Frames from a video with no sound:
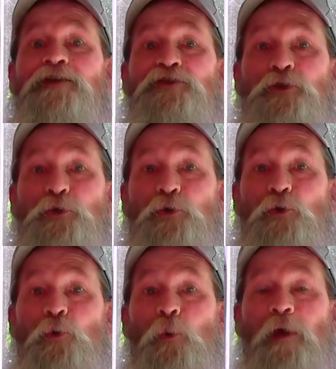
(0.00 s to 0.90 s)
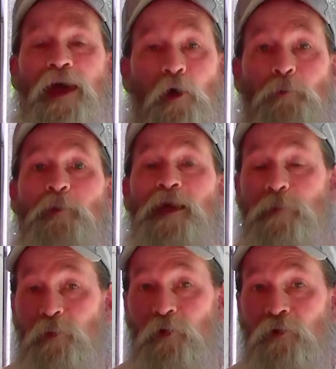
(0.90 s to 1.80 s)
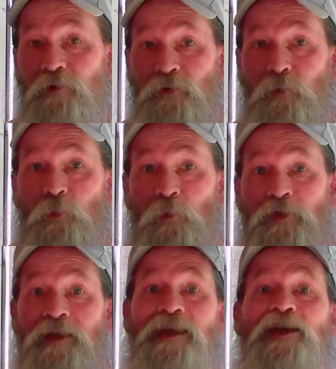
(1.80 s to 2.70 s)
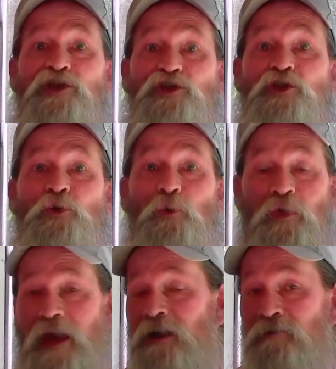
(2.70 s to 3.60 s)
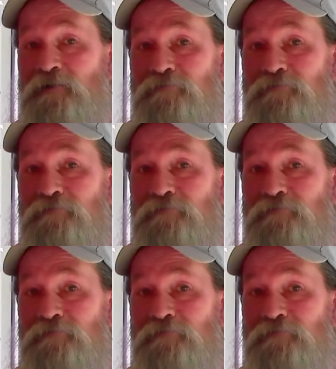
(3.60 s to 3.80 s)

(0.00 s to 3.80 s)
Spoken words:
to help people with an issue that